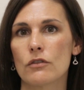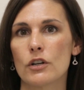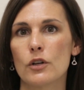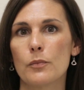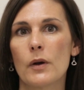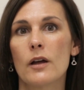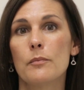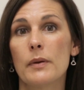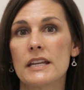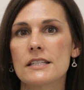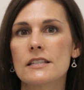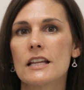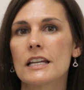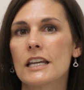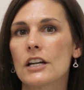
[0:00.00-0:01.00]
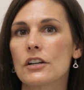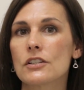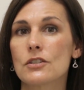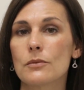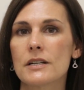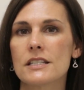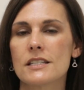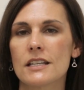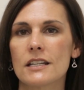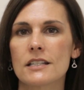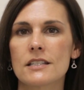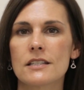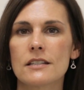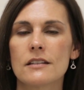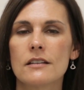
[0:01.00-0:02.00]
group on baseline
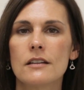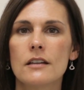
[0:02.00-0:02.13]
characteristics.